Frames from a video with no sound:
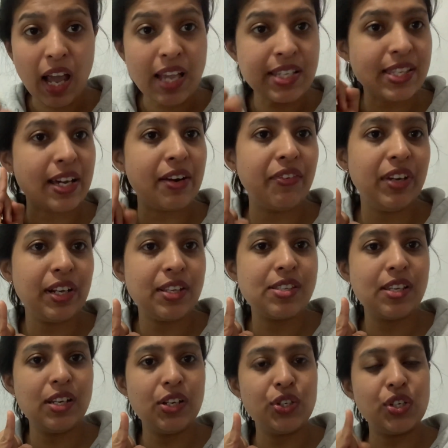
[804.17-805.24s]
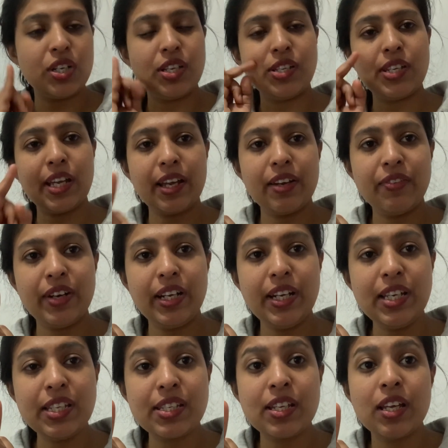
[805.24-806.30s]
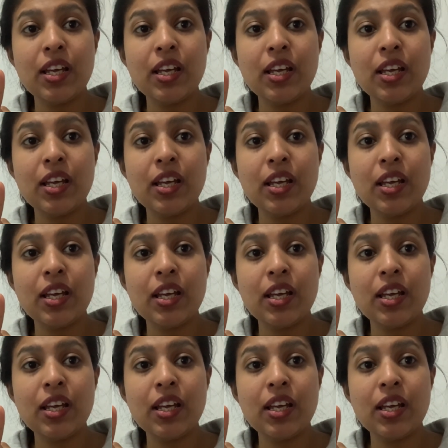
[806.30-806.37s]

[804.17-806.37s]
survey research, second one is